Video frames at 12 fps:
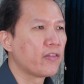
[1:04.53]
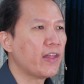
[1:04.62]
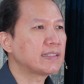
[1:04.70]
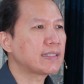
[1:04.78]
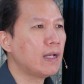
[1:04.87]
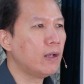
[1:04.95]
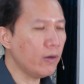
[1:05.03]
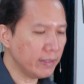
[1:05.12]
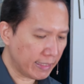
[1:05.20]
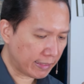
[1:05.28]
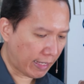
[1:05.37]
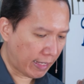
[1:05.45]

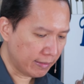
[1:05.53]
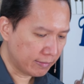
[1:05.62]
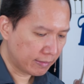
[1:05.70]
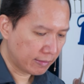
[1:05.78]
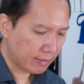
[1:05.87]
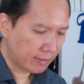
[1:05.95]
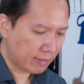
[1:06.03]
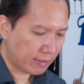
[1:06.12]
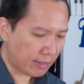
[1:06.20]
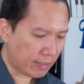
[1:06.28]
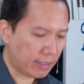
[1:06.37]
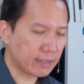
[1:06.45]
Thessalonica
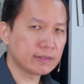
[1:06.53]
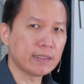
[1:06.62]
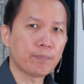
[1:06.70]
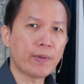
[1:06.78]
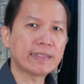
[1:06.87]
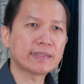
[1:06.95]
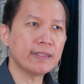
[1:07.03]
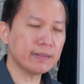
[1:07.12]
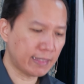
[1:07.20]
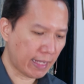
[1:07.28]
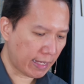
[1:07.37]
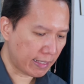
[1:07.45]
is the
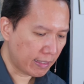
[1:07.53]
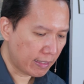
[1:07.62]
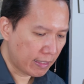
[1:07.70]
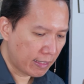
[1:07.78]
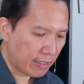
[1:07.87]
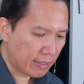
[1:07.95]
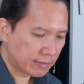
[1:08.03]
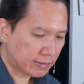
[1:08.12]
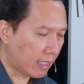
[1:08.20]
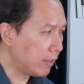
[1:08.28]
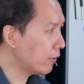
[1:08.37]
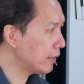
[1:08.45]
present-day
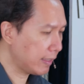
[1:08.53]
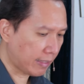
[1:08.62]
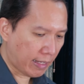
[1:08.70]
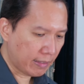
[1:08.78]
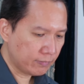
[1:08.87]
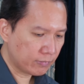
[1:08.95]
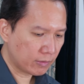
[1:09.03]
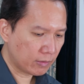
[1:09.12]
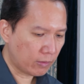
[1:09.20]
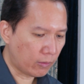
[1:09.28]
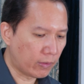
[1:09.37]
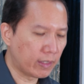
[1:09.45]
Salonika
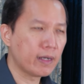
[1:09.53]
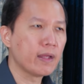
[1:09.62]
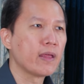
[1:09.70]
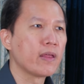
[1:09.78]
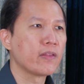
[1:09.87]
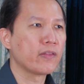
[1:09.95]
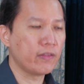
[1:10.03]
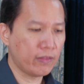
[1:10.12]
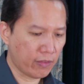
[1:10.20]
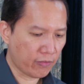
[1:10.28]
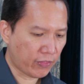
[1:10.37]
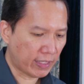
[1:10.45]
or
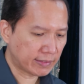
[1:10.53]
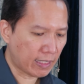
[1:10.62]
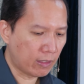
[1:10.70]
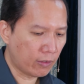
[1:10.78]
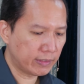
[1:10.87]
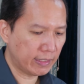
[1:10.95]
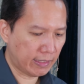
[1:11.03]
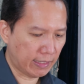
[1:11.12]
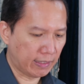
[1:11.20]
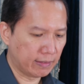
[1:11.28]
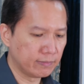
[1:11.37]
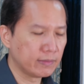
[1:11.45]

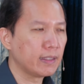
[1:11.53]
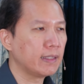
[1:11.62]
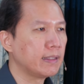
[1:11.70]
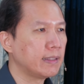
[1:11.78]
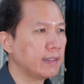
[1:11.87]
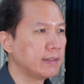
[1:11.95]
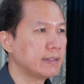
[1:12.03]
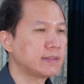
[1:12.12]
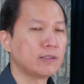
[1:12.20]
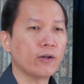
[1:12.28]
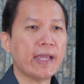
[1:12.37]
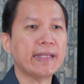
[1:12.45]
Thessaloniki
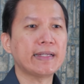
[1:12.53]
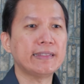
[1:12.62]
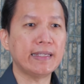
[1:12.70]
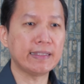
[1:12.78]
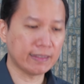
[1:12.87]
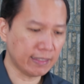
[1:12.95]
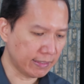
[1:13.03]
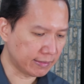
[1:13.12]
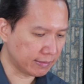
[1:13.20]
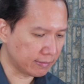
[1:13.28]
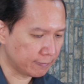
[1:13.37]
that's located in Greece.